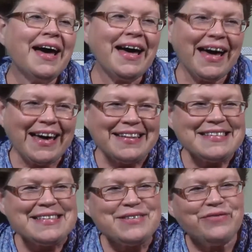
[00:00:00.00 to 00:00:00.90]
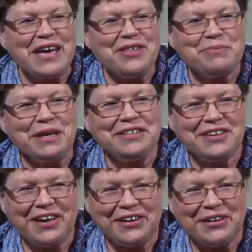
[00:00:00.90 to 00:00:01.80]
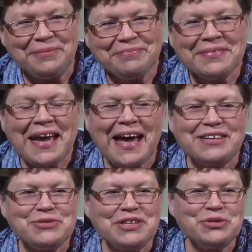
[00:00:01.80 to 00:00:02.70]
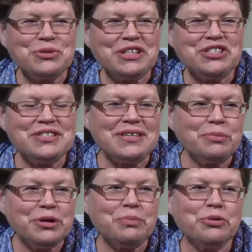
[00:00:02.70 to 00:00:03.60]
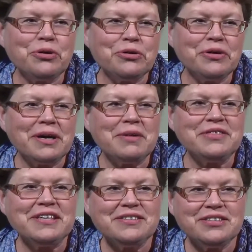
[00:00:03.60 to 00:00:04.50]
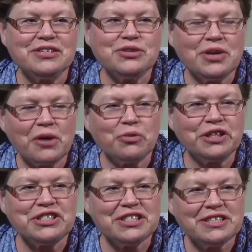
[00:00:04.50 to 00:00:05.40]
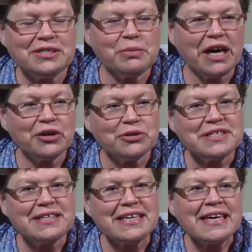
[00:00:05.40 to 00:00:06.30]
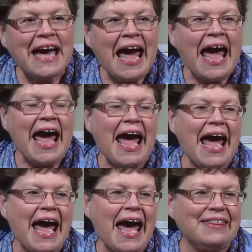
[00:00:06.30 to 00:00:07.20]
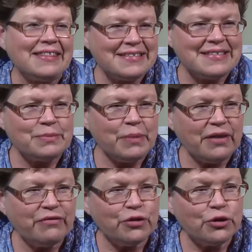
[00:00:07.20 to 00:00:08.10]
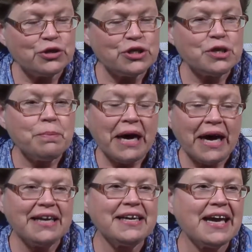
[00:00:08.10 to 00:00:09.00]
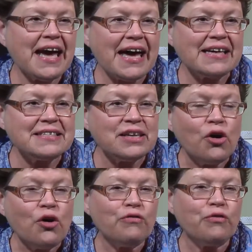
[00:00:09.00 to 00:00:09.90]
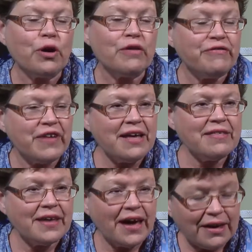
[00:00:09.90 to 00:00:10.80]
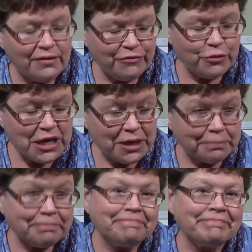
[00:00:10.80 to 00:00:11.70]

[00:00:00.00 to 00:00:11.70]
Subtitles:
Hi, this is Faith McDonnell. I direct the Religious Liberty Program at the Institute on Religion and Democracy, and this is my first podcast for Faith on Freedom.